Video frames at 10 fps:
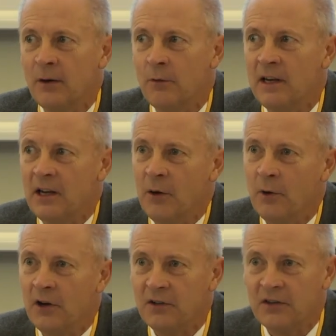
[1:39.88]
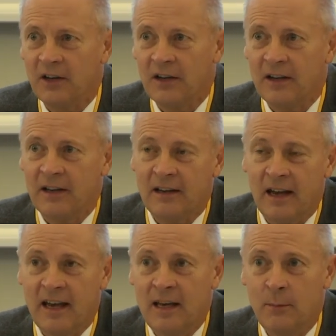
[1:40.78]
we know what
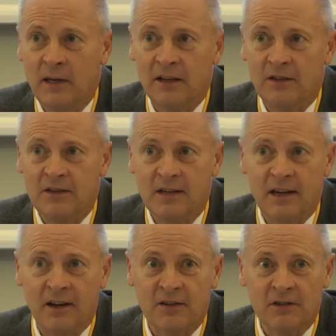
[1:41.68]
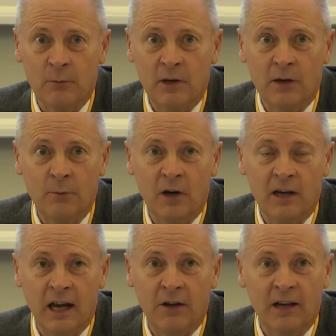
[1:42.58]
a, b, and c are, so we can
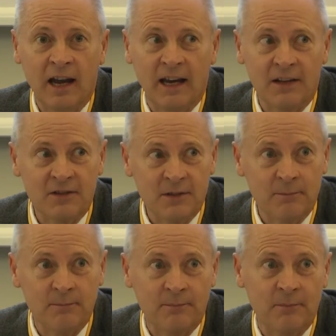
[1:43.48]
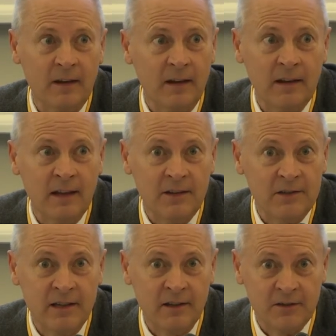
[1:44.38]
work out x. And
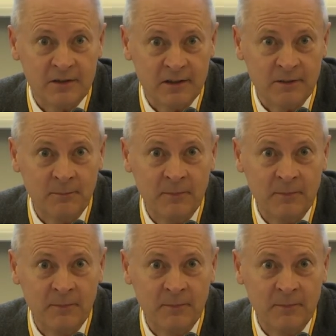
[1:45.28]
that's the answer.